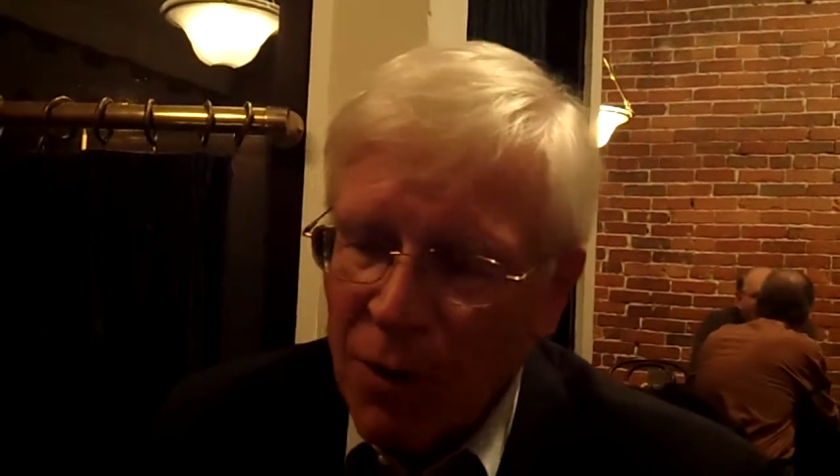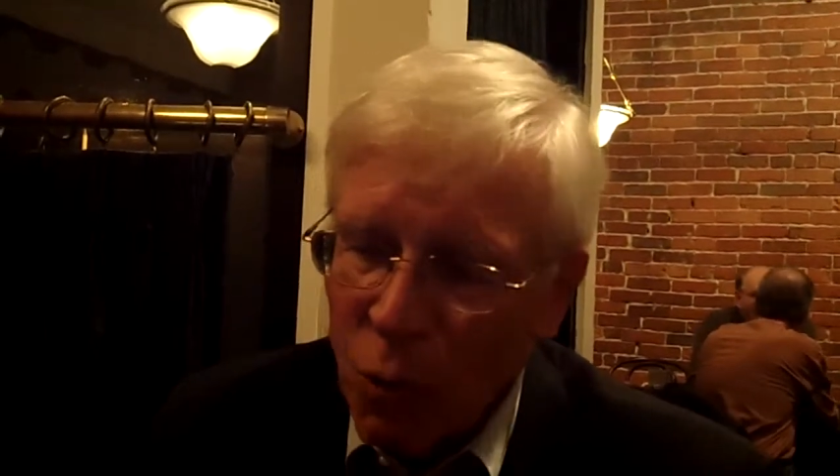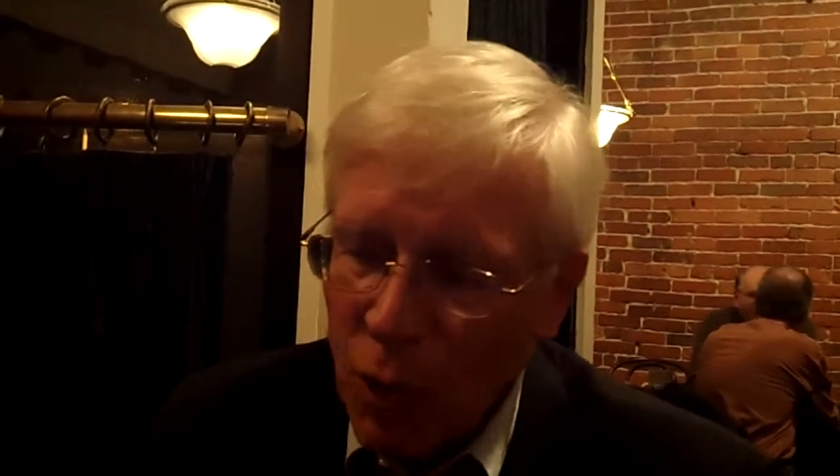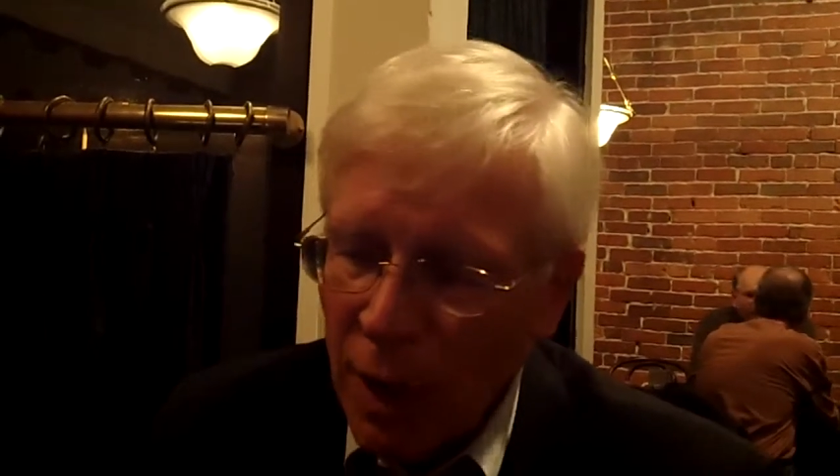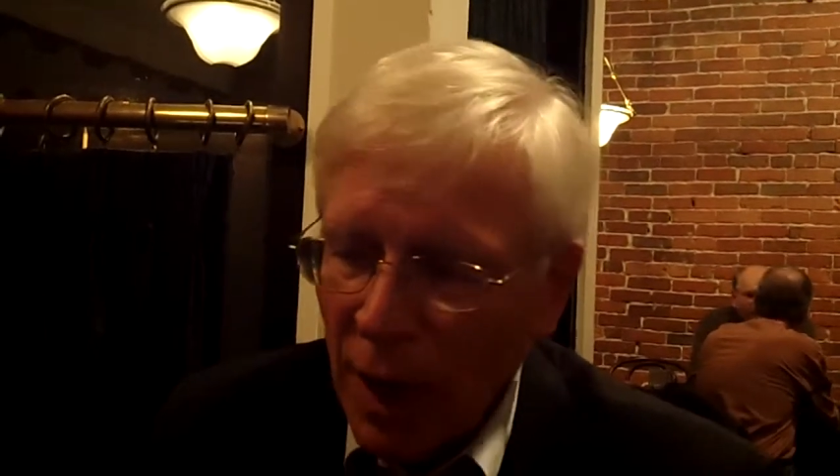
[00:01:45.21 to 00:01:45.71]

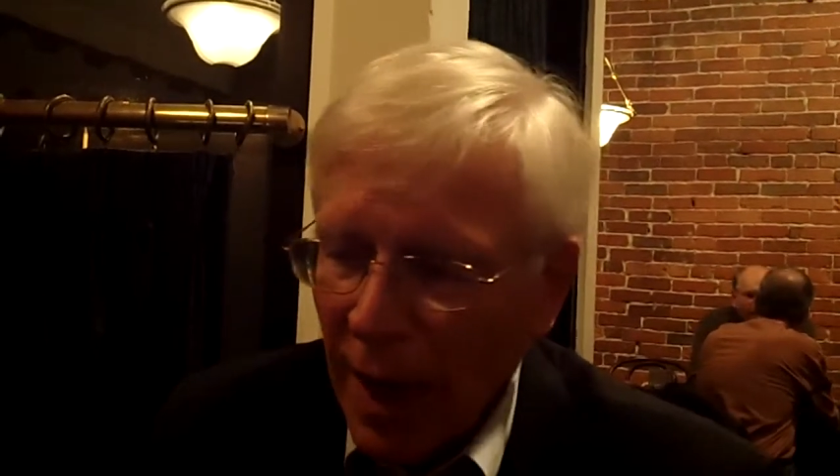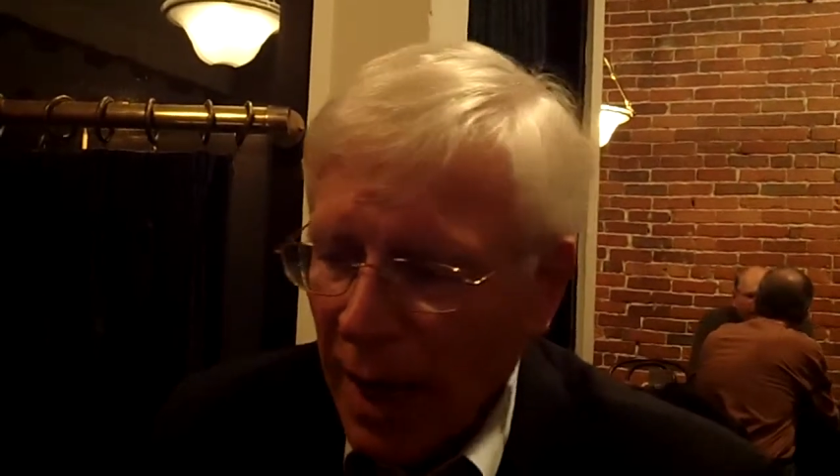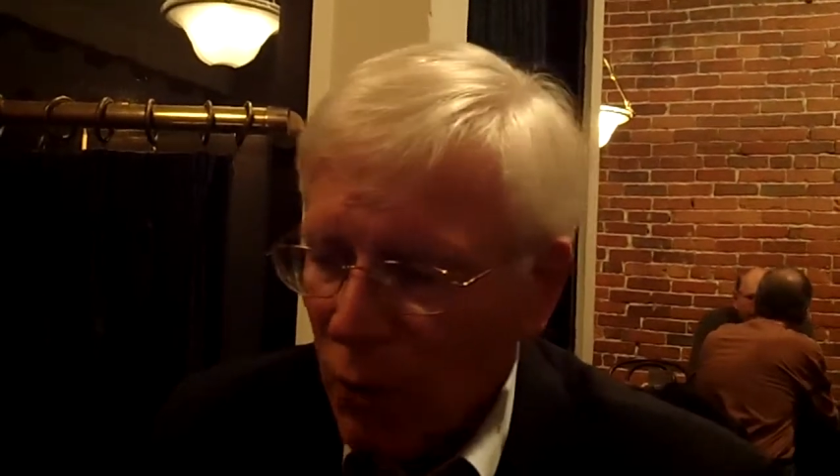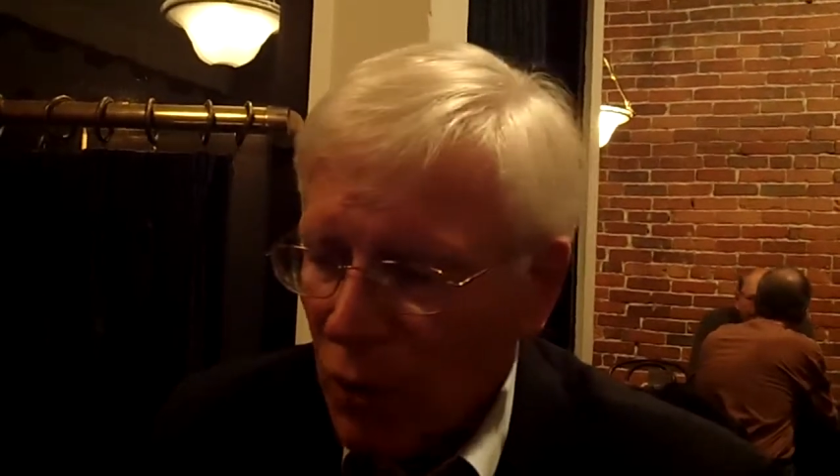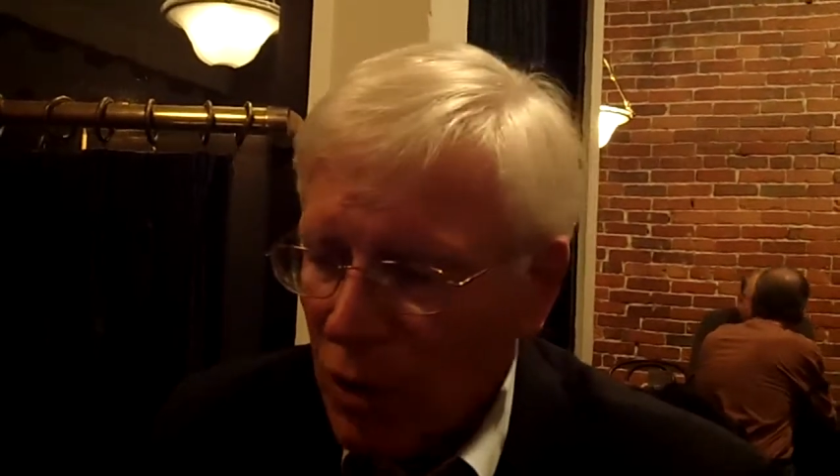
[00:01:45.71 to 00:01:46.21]
One
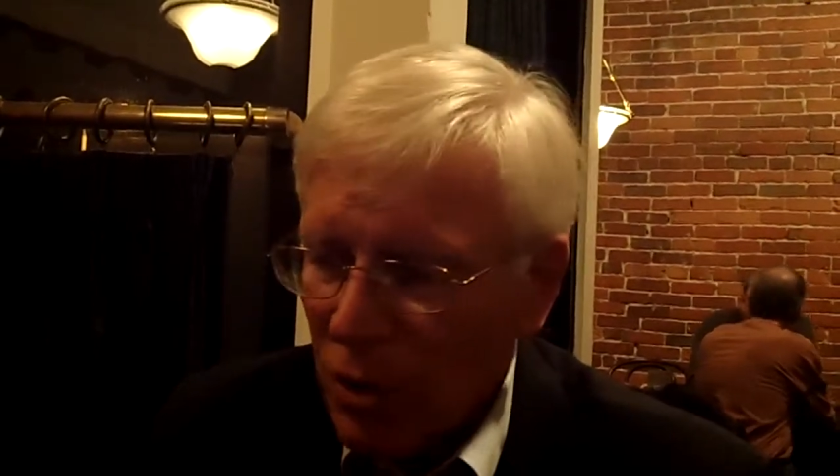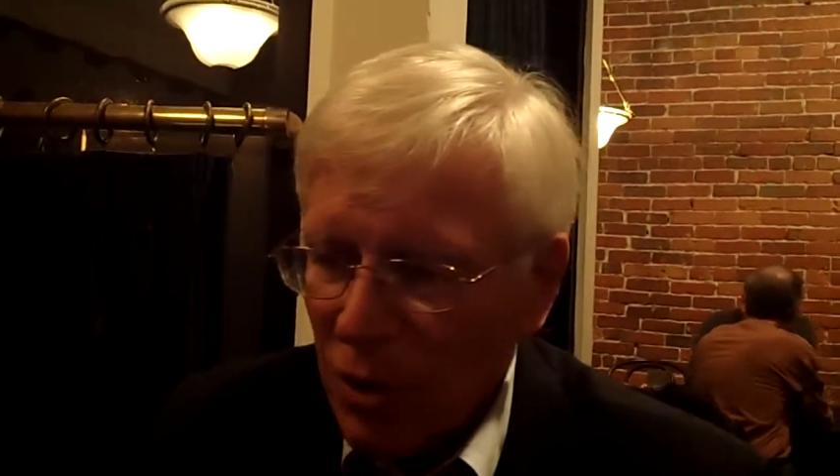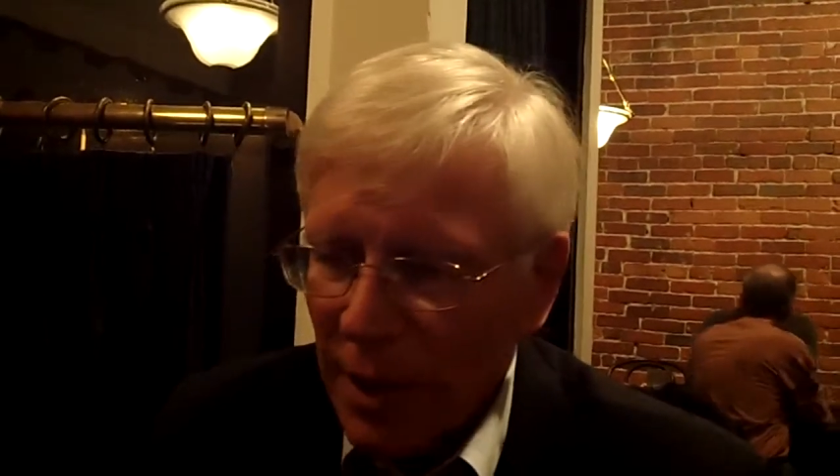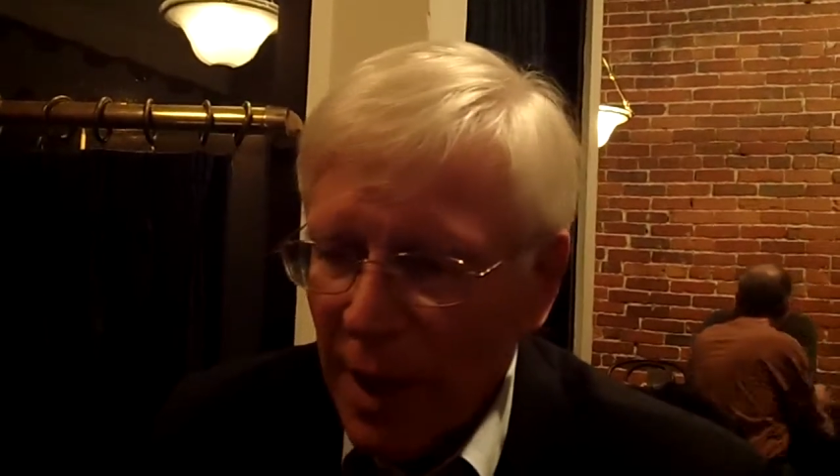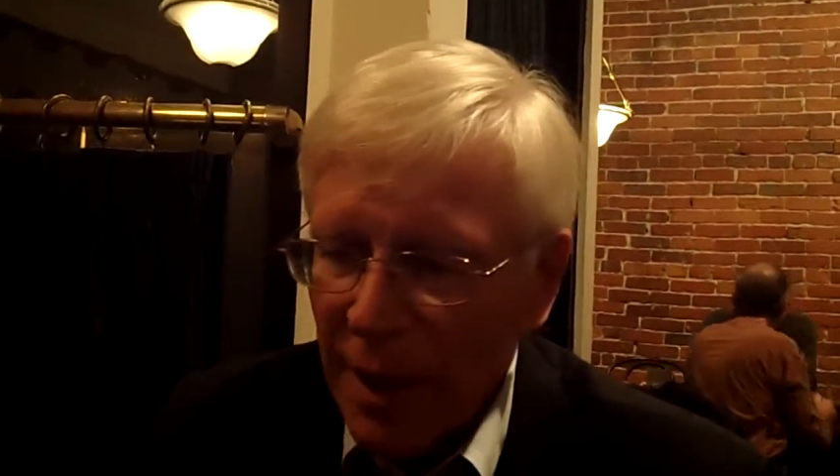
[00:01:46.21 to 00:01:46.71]
line was
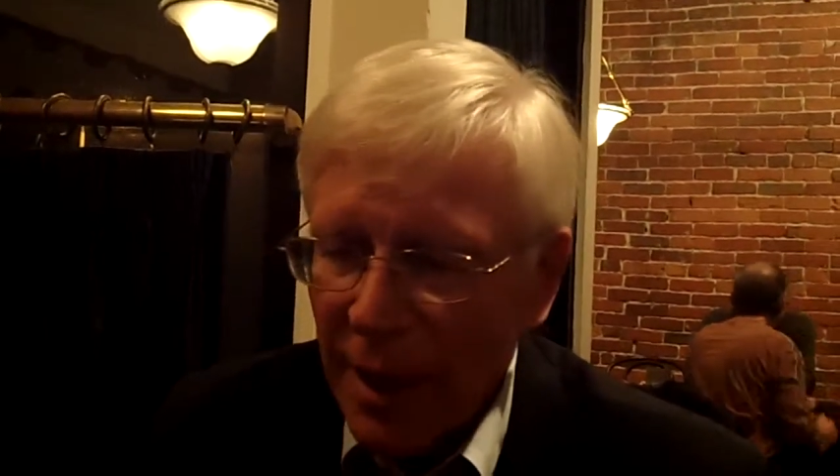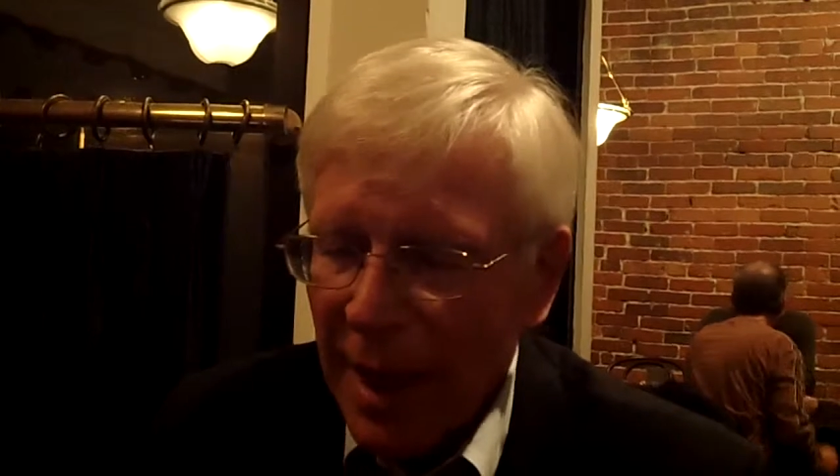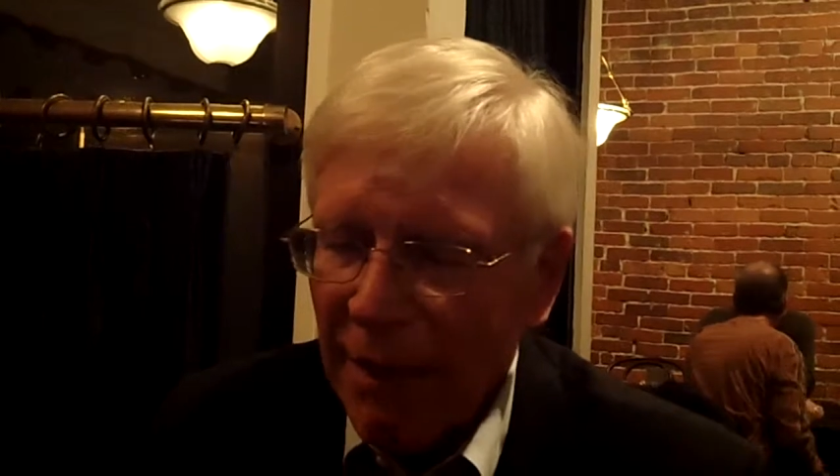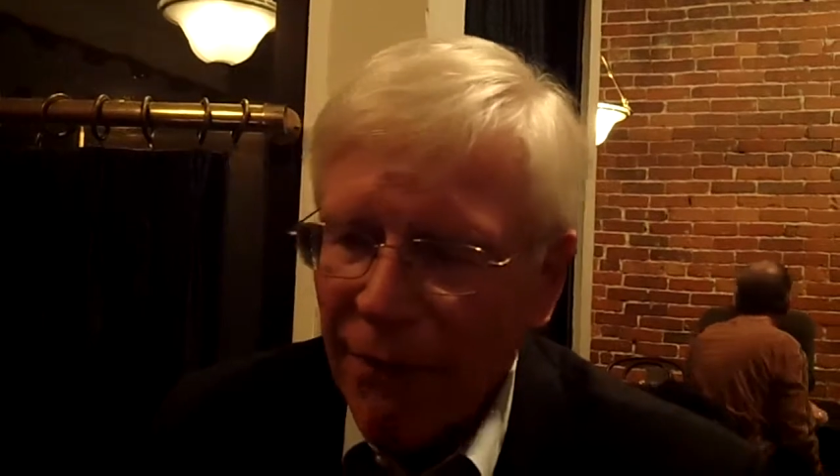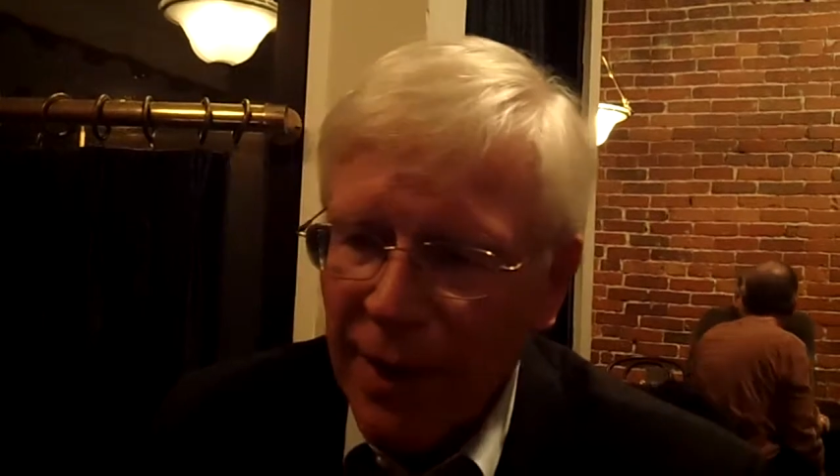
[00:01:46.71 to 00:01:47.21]
to get into the
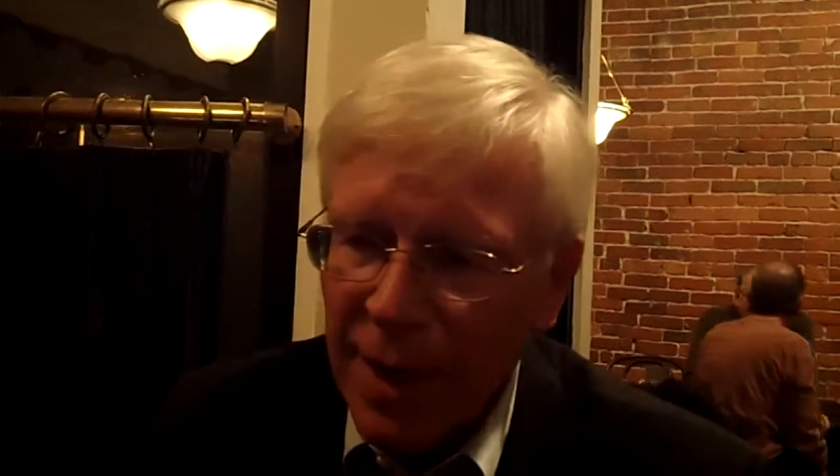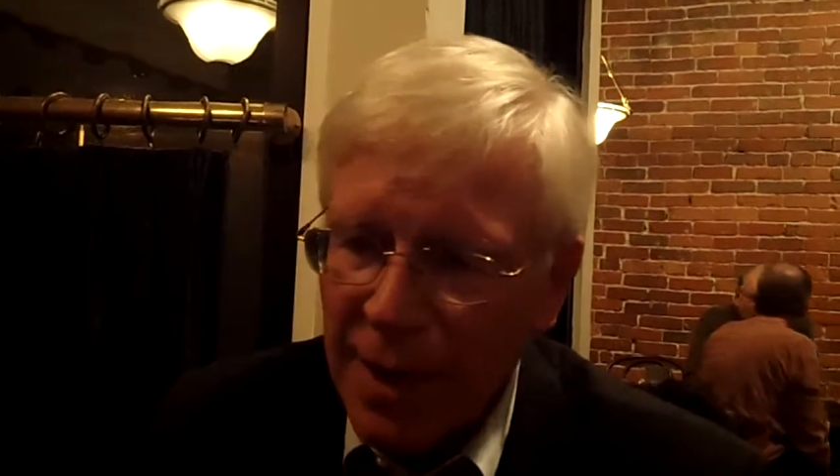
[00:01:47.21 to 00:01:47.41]
cafe,